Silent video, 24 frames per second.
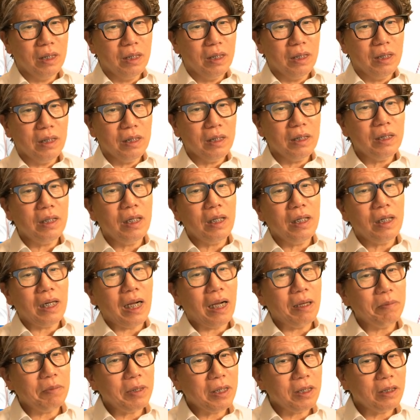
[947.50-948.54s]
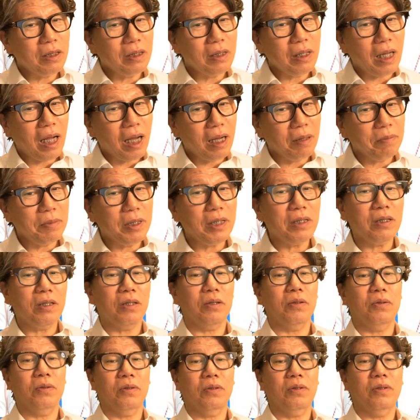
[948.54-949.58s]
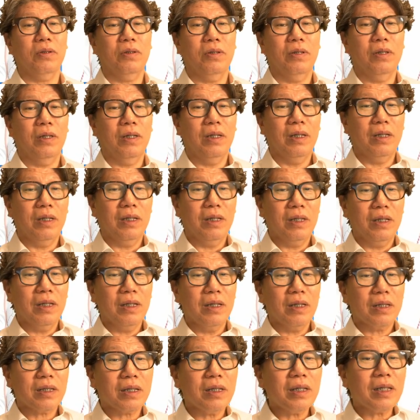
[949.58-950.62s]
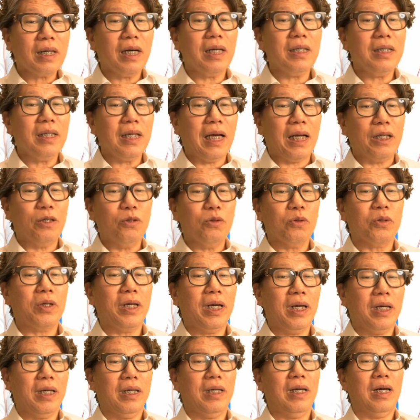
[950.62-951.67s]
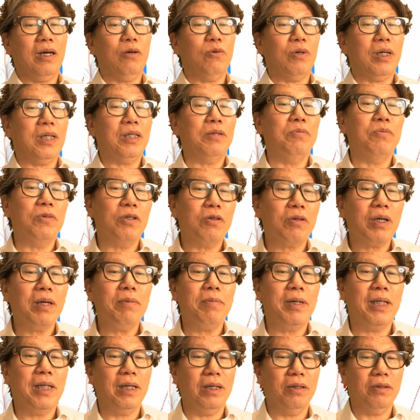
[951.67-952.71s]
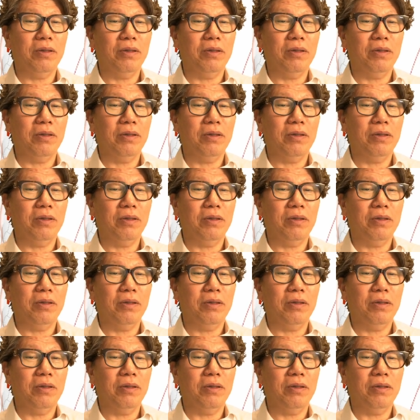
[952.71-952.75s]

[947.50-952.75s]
Some patients may not understand even when explained this way and express their dissatisfaction.